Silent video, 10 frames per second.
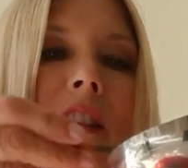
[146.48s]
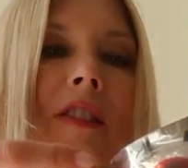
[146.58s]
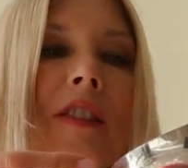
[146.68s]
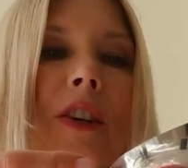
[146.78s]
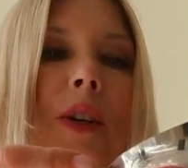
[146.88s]

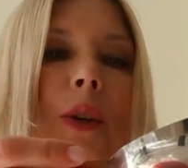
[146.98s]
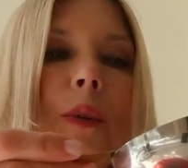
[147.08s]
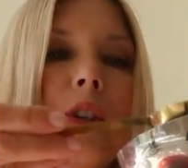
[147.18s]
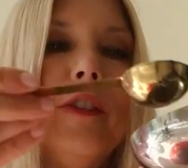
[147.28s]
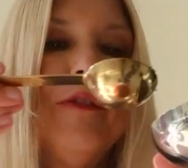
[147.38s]

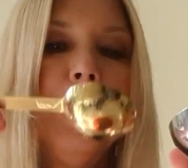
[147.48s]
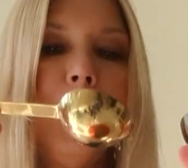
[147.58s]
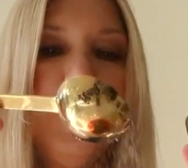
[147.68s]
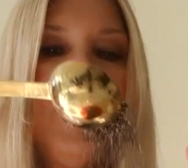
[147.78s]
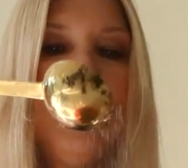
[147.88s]
So good for
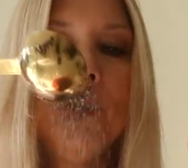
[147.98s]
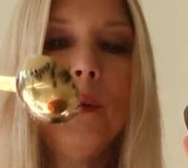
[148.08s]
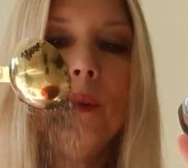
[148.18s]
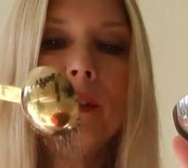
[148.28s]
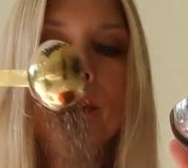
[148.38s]
you, and
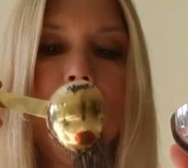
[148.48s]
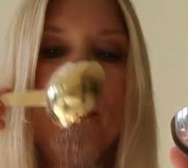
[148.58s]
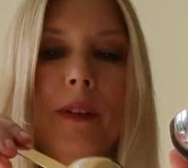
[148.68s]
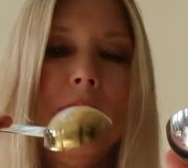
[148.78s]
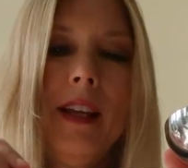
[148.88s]

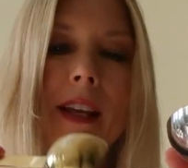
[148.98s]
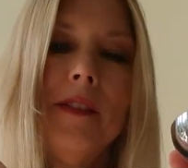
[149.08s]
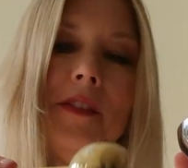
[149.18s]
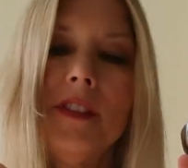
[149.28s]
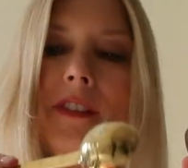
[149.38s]
also
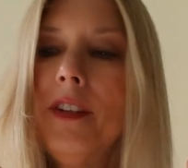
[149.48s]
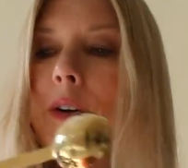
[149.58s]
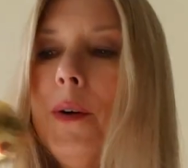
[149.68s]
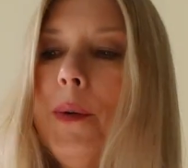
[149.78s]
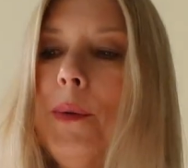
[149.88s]
gives the
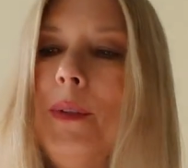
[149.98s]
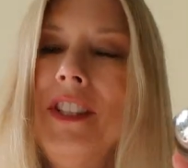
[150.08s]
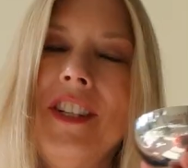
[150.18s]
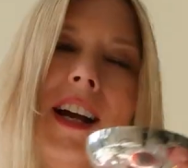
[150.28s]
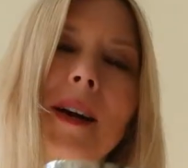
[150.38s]
whole
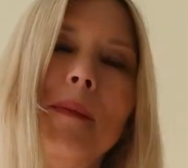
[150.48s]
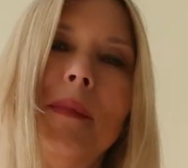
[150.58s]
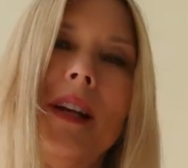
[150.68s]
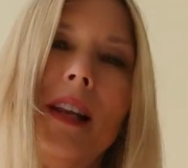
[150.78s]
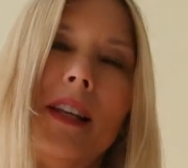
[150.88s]
jam
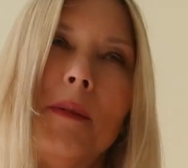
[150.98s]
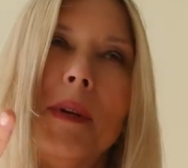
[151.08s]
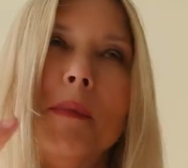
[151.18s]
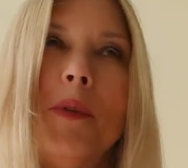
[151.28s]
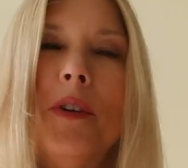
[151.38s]
a little
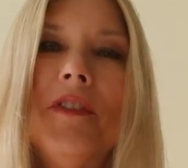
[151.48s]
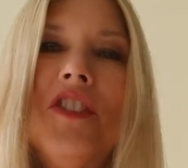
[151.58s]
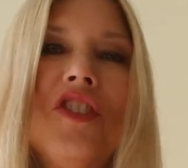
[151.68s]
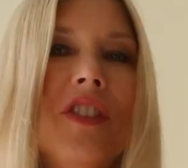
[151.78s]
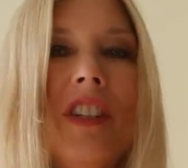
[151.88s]
bit more of
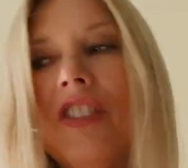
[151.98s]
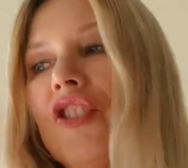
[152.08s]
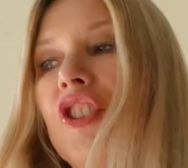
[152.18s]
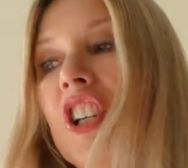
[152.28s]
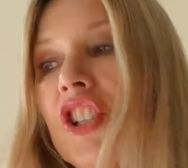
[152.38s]

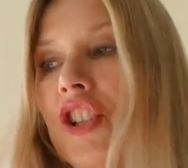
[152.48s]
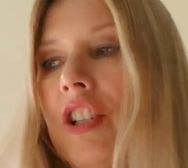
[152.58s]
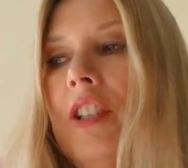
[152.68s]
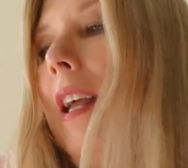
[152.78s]
structure.